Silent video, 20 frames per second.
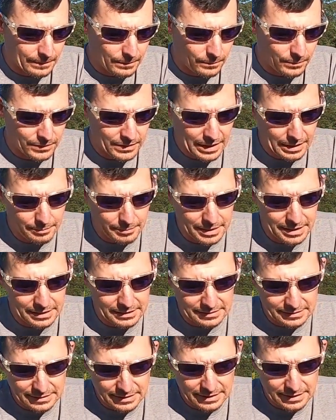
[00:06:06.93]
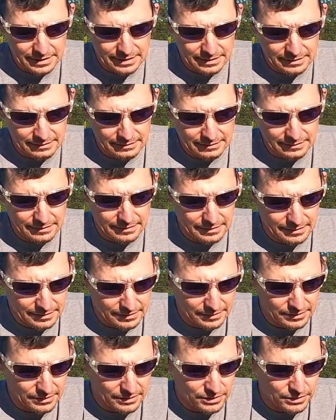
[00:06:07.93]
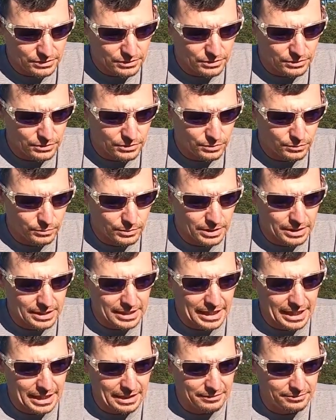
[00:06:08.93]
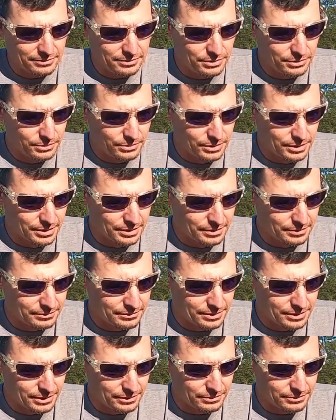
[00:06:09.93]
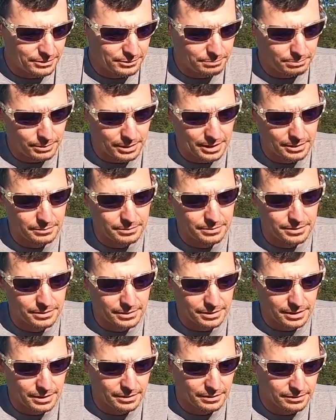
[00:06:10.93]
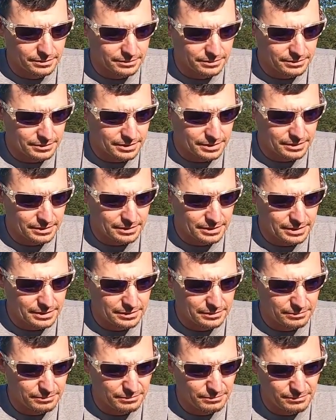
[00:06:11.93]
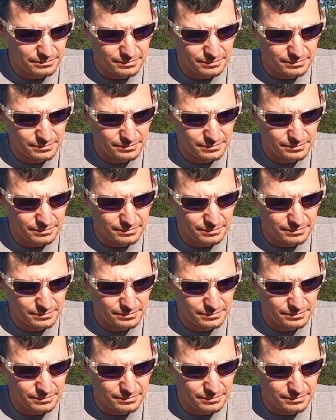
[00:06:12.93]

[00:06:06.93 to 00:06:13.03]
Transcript: With that being said, you really have to you know, just play with your colors, and